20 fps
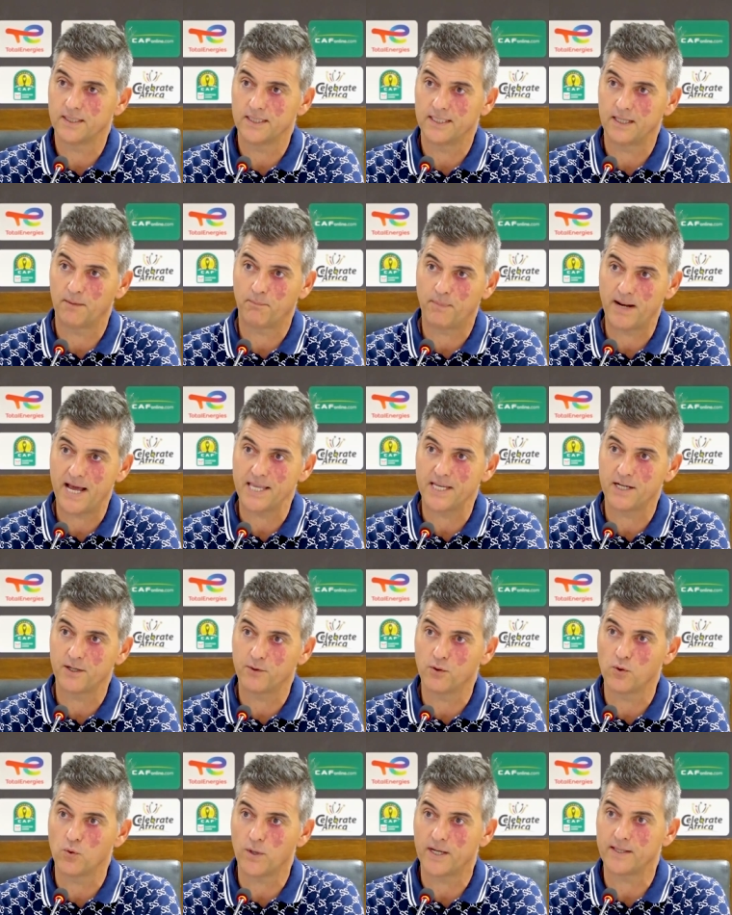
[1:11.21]
the player
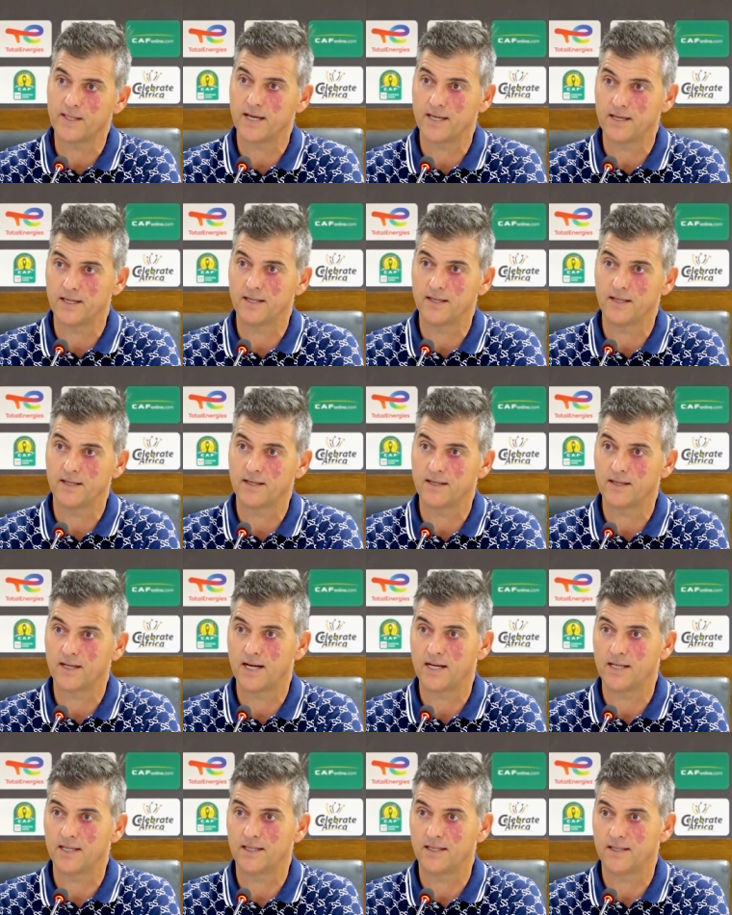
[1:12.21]
do what I,
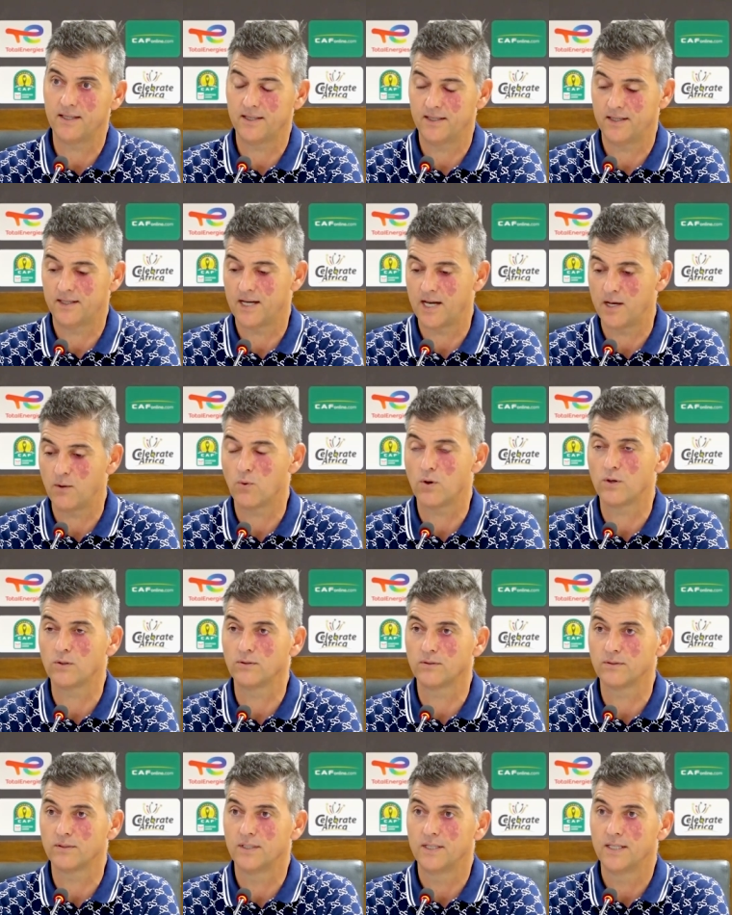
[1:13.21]
I, I want,